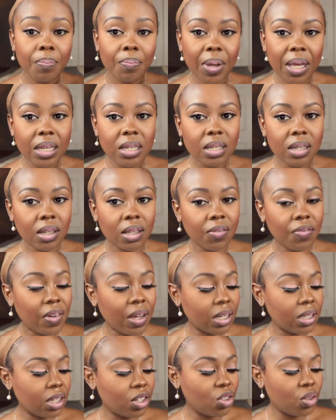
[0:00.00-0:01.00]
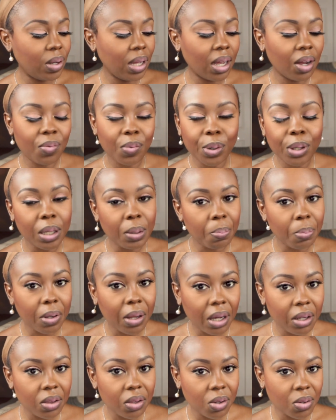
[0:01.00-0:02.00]
based on the fact that you can't really
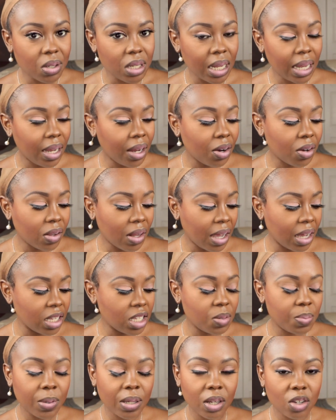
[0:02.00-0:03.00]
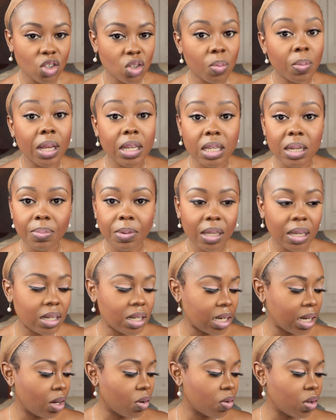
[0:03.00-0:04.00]
pluck those hairlines because you'll mess up the
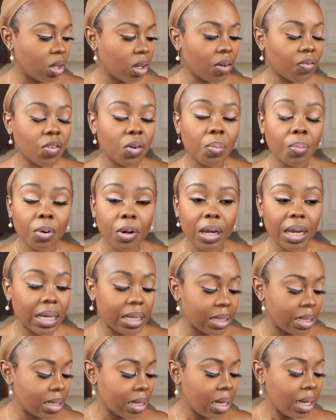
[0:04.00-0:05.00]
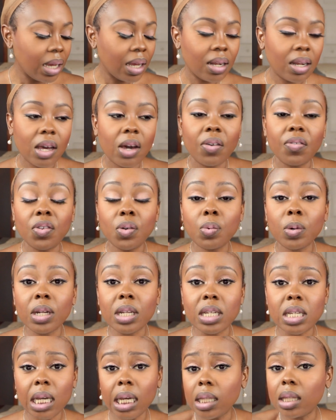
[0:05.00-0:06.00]
integrity of your braids. Now, if you want
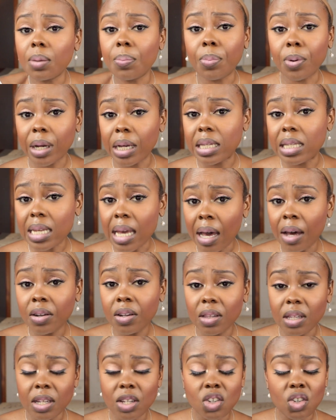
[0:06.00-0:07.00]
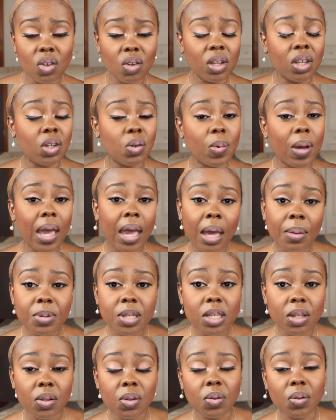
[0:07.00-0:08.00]
to take the braids out of this unit, you
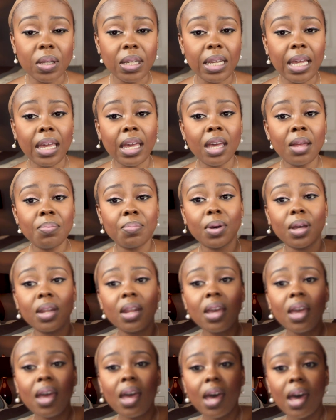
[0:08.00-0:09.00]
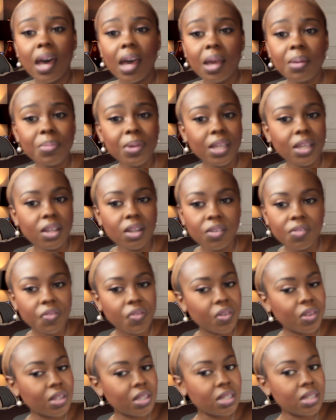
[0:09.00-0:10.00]
absolutely can, but I'm here
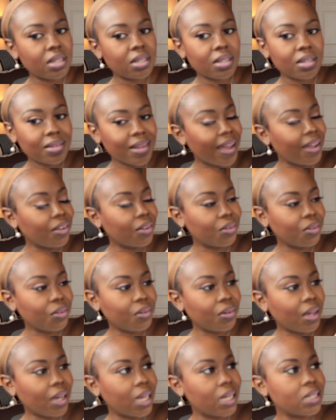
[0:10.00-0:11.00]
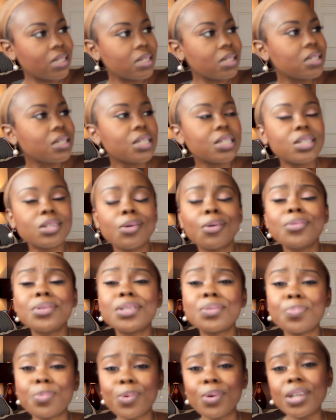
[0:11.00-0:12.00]
for this style, you guys. This is so
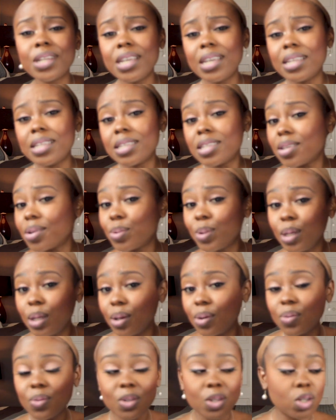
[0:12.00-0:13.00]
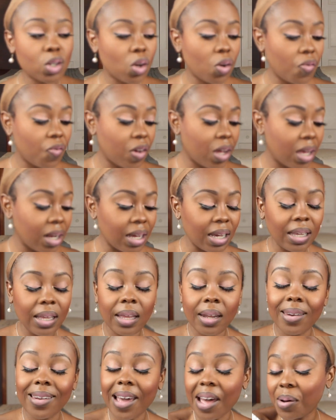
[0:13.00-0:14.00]
sporty and so cute and so fun. I
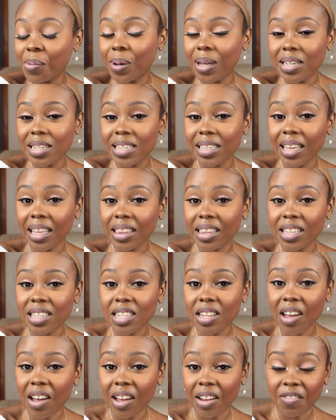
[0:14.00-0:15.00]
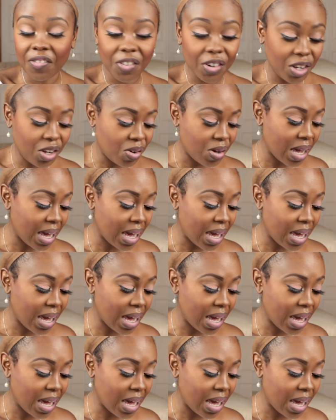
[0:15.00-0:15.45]
cannot wait to get this on for you